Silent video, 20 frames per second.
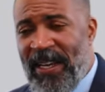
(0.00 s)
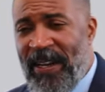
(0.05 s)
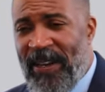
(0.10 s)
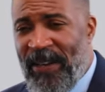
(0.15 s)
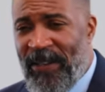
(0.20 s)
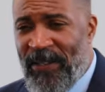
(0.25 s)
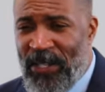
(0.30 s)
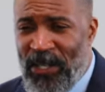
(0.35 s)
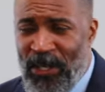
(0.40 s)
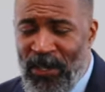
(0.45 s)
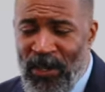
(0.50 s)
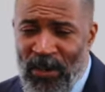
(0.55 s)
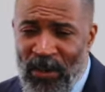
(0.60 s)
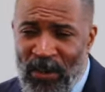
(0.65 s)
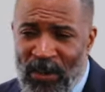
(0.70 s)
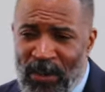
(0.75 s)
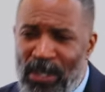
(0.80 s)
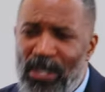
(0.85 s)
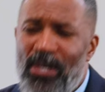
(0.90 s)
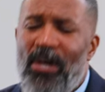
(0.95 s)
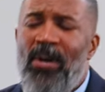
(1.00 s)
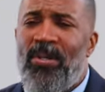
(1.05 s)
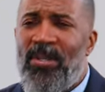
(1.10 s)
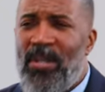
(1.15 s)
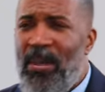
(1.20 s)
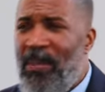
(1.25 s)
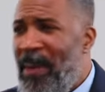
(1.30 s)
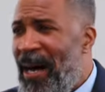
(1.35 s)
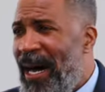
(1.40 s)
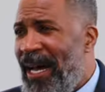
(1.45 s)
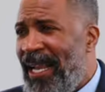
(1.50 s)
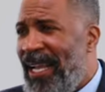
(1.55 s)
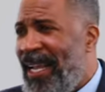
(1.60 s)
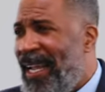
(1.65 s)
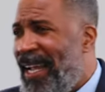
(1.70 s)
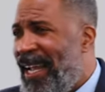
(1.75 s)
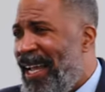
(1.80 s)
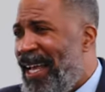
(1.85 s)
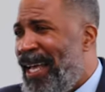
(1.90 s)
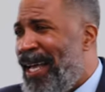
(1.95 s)
to show somebody
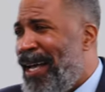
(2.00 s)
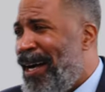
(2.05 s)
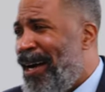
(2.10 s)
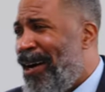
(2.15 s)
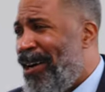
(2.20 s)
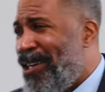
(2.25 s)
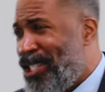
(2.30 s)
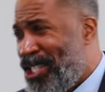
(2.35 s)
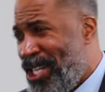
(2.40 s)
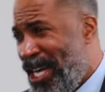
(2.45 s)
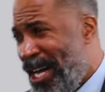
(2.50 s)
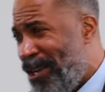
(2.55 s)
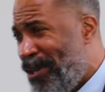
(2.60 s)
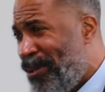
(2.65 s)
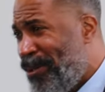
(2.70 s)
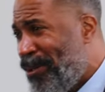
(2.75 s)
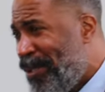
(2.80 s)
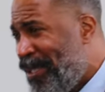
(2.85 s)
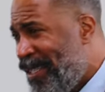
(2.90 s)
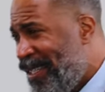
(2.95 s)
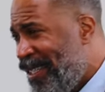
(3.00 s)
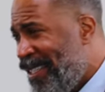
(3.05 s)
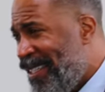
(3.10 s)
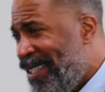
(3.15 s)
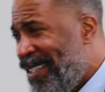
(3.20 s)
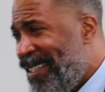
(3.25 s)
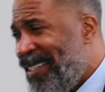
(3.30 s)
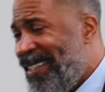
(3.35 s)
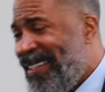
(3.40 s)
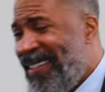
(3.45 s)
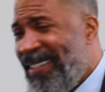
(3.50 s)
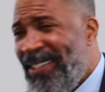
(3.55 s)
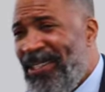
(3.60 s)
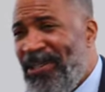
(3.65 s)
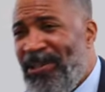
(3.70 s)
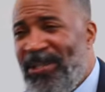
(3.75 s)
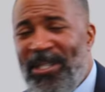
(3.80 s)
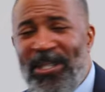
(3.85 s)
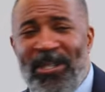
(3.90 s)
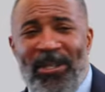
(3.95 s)
our channel,
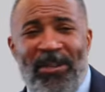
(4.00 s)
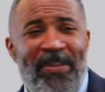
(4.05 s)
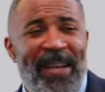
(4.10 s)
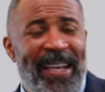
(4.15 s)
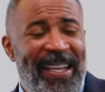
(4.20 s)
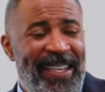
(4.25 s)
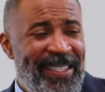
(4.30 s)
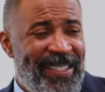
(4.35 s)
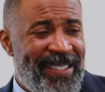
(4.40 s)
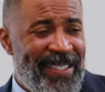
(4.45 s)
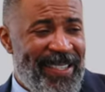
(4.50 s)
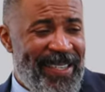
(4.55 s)
YouTube, and